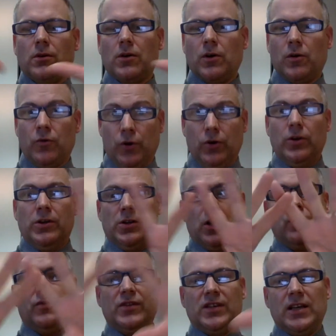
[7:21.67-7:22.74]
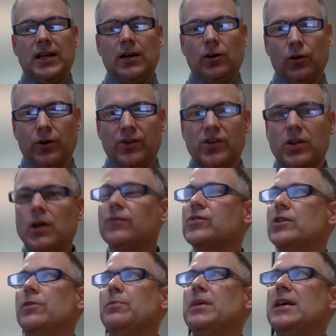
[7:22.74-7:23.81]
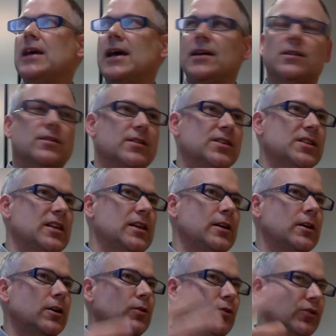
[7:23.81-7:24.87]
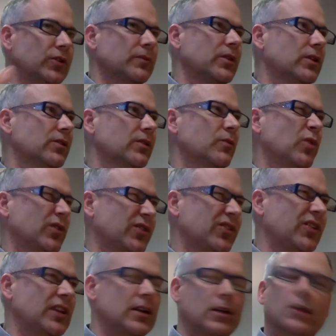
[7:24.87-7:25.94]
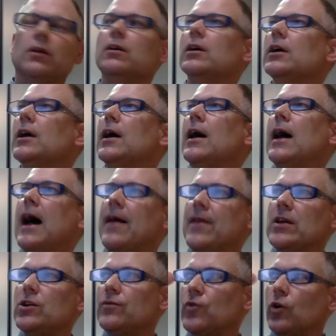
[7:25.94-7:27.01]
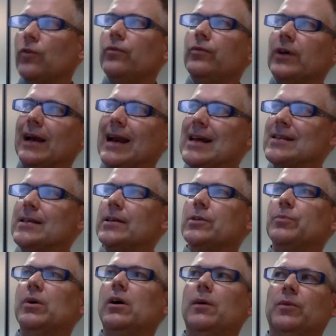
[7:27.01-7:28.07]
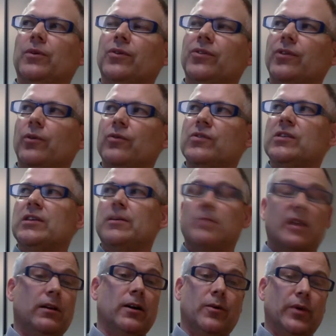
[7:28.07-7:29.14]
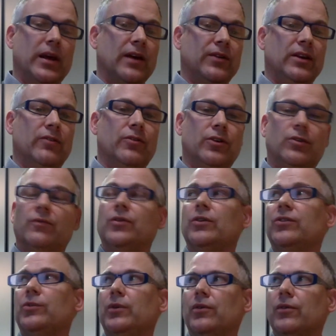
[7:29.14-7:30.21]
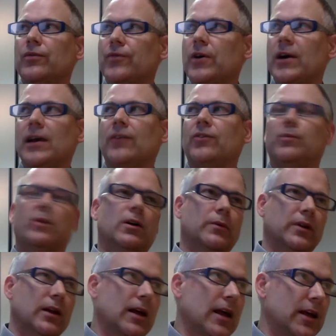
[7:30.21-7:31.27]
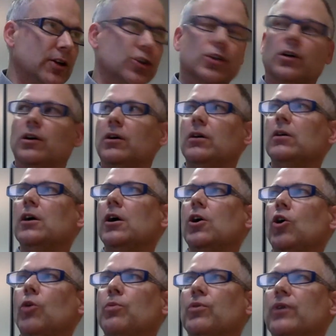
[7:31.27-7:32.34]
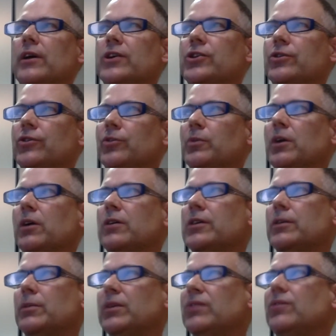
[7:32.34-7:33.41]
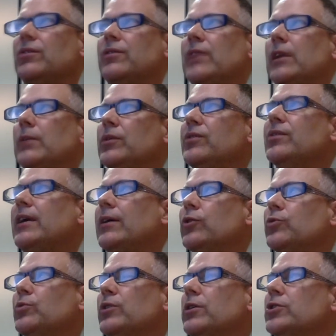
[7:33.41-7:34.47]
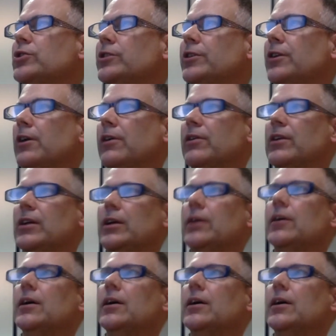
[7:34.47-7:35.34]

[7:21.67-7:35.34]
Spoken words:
that is overseeing a lot of stuff, so PA to the CEO or something, someone senior. And then you've got the classic departments. So obviously a bit like we have here in the university, we've got finance department, HR, operations, marketing, business development, sales, production, and R&D.